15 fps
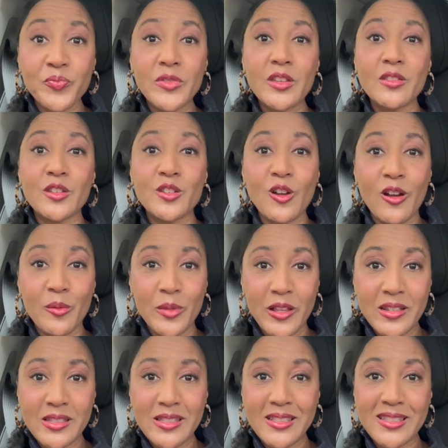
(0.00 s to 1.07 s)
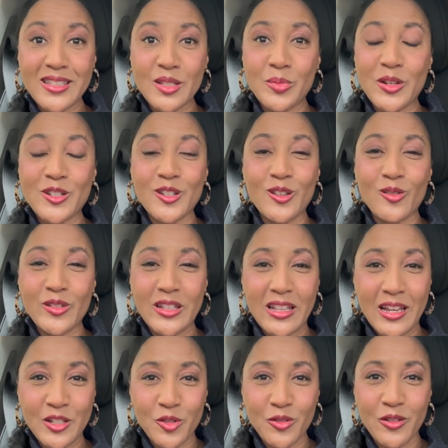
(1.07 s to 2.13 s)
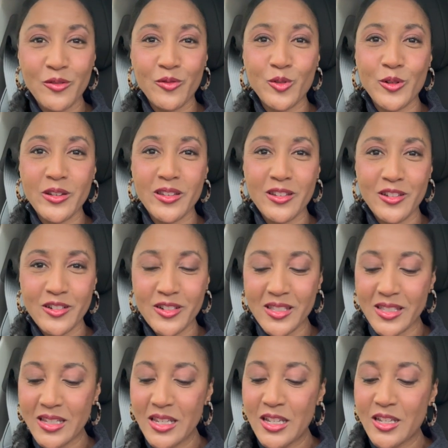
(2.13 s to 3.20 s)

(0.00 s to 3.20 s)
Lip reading: in the dark places, especially over the last 3 to 4 years,